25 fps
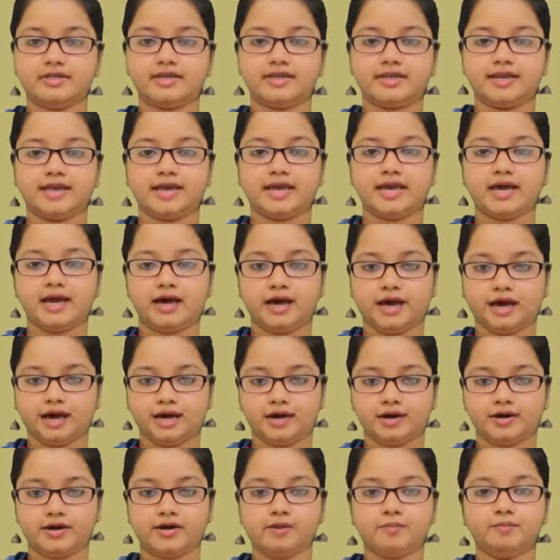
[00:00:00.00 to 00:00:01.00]
they
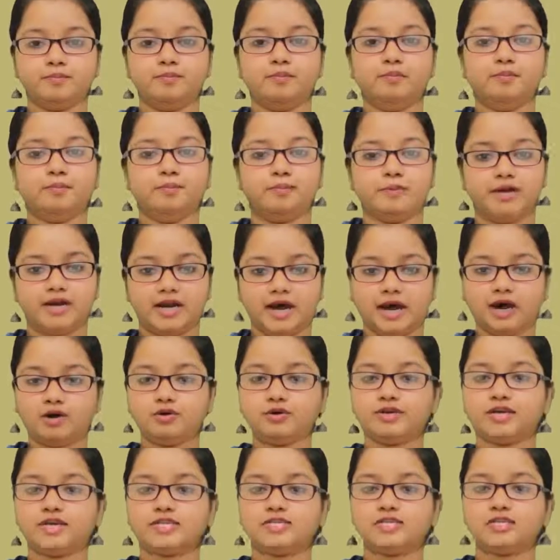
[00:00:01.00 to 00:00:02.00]
are
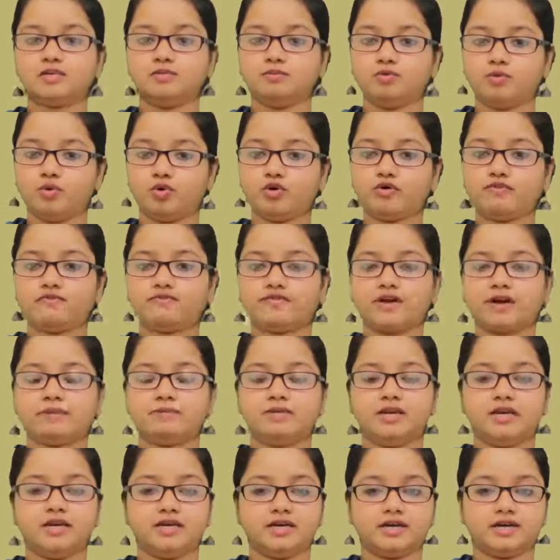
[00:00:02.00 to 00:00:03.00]
now getting more
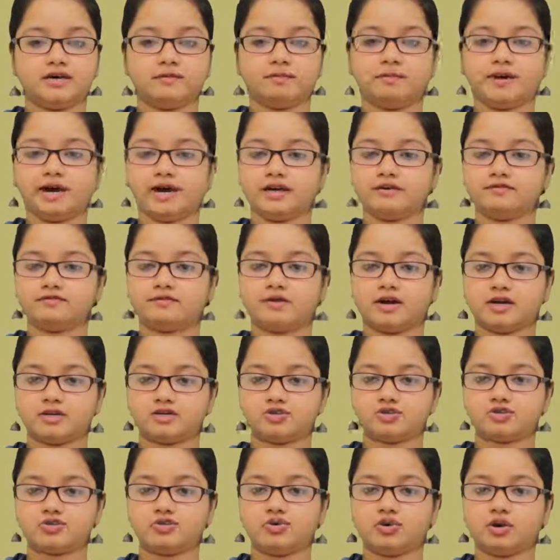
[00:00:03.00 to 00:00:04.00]
familiar by
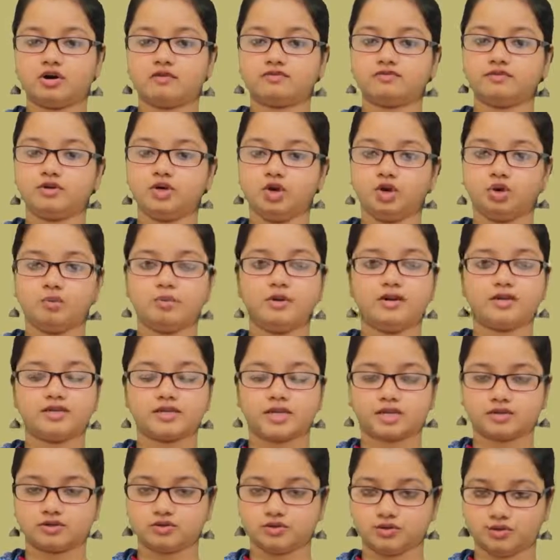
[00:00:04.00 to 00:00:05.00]
virtue of global
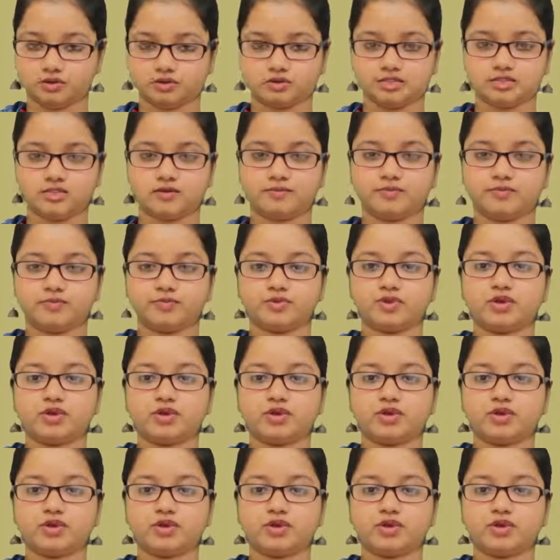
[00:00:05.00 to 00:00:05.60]
technology.